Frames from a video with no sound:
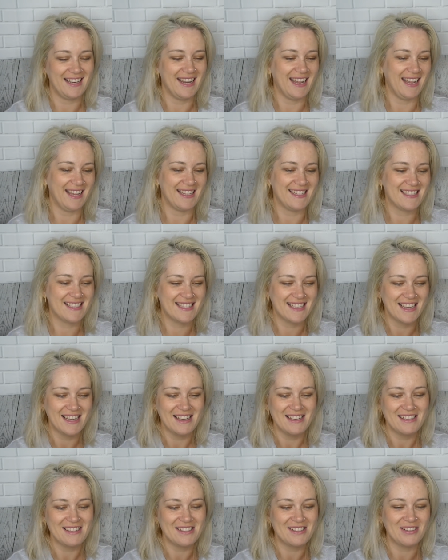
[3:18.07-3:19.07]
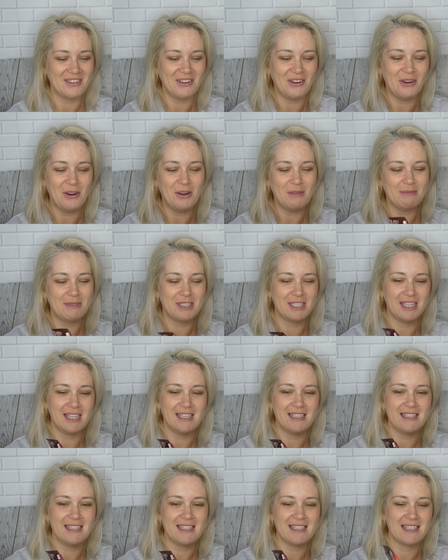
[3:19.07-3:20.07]
Nice. So
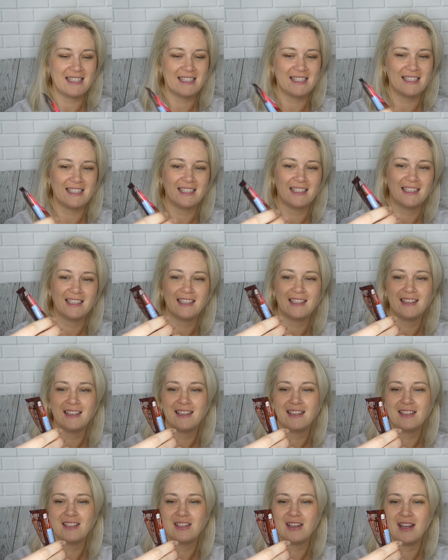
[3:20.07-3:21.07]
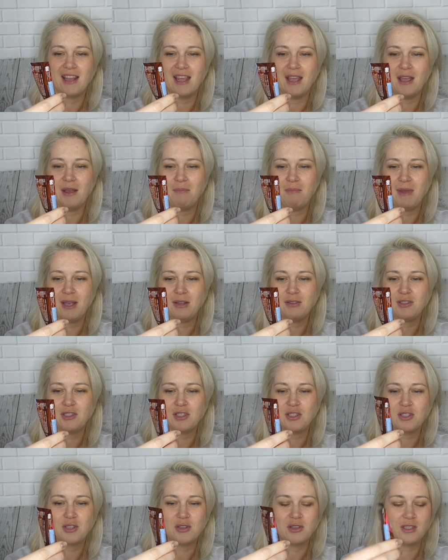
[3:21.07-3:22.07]
options, uh,
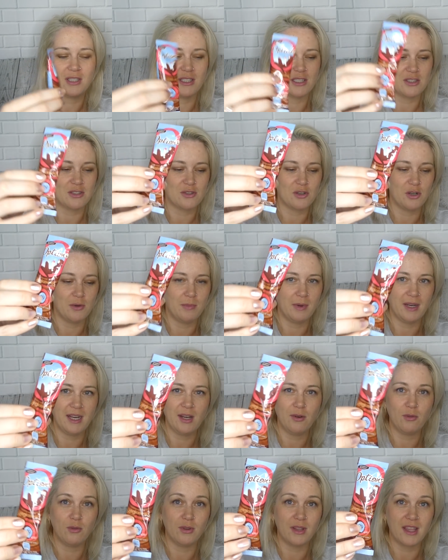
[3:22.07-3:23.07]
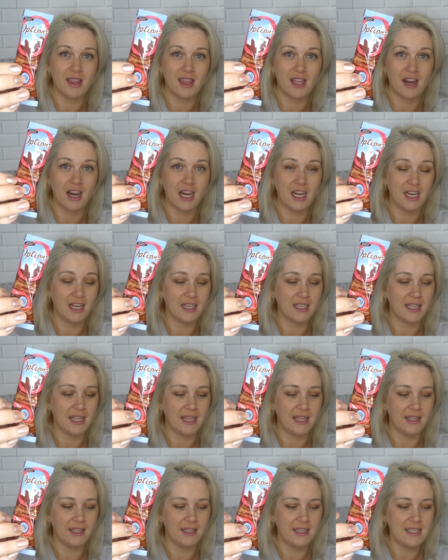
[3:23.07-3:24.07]
Belgian chocolate strawberry and only 39
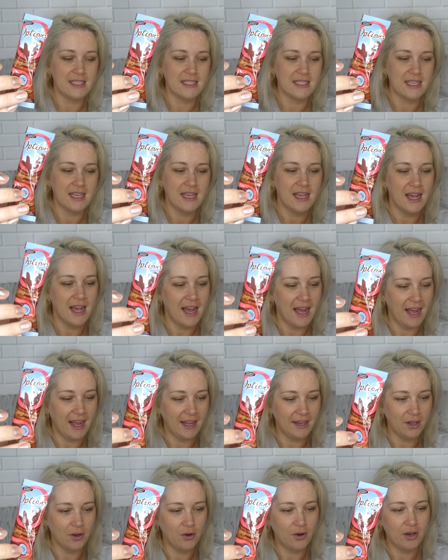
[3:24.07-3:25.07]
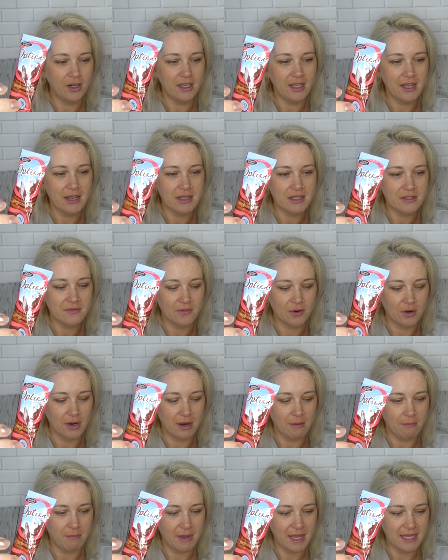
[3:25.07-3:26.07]
calories and a Horlicks for
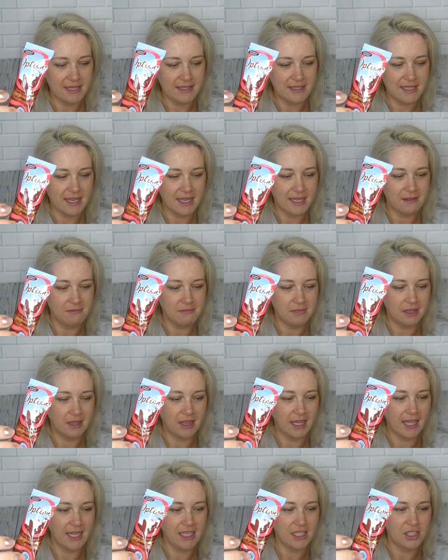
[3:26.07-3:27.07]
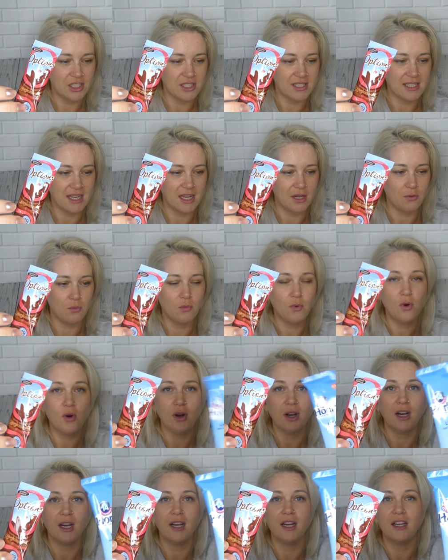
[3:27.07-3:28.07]
a bedtime, light just add
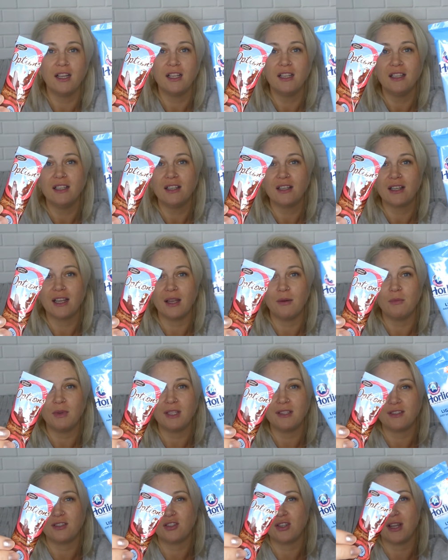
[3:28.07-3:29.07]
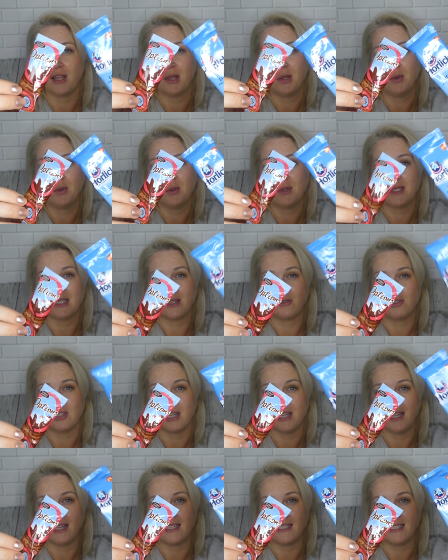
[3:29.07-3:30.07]
water, can't wait to try those, I'll
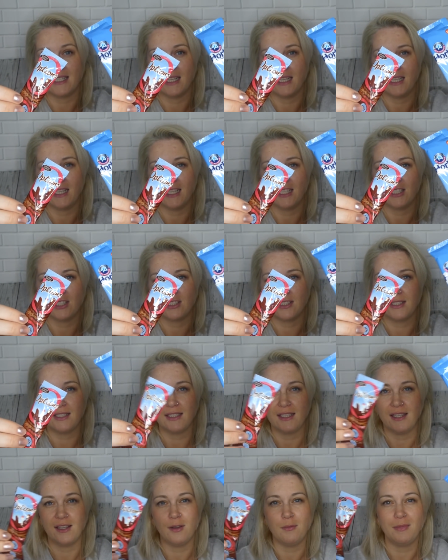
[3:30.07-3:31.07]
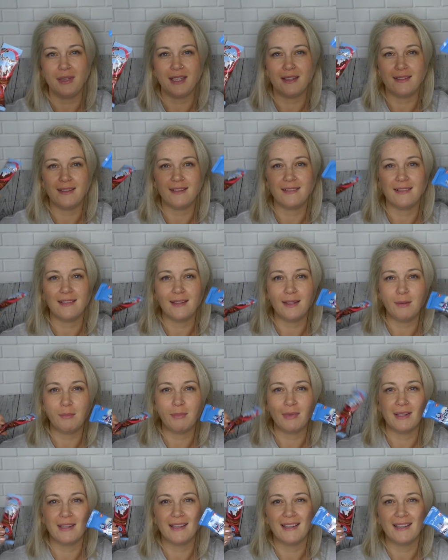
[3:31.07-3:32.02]
try that tonight actually, help me get to sleep,